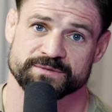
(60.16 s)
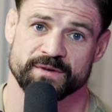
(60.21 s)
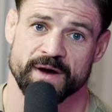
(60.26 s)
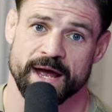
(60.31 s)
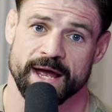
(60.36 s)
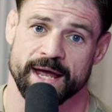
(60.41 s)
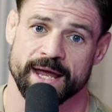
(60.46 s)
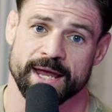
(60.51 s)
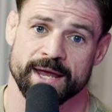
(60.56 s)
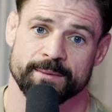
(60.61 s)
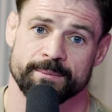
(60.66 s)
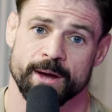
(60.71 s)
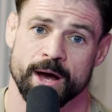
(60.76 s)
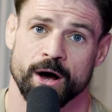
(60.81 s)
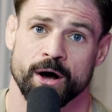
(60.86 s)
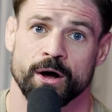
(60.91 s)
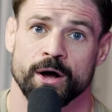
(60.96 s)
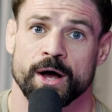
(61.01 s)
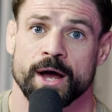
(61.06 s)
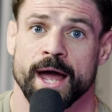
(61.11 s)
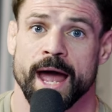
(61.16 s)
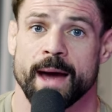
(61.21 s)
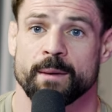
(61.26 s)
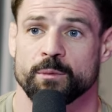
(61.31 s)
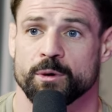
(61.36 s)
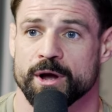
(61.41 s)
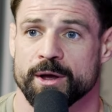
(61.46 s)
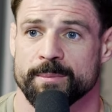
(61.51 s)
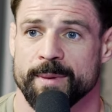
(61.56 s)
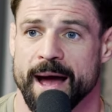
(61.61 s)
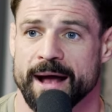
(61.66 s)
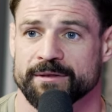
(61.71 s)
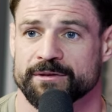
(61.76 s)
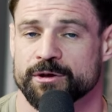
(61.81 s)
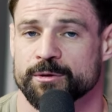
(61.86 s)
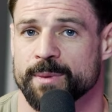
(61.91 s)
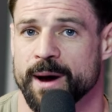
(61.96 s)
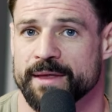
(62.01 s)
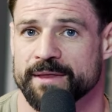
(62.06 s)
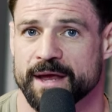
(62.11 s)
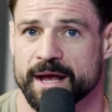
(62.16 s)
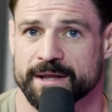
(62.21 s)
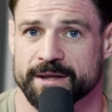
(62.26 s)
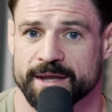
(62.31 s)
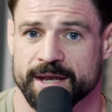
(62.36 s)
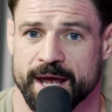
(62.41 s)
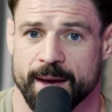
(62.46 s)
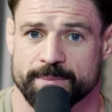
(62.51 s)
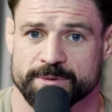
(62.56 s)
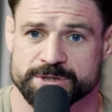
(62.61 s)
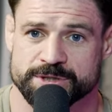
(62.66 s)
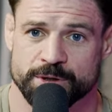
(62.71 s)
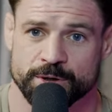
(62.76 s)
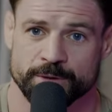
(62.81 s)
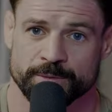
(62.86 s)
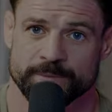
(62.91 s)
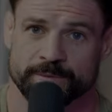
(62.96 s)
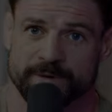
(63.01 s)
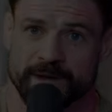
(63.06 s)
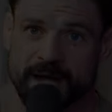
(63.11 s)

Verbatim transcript: via email, and we'll get back to you by the end of the episode.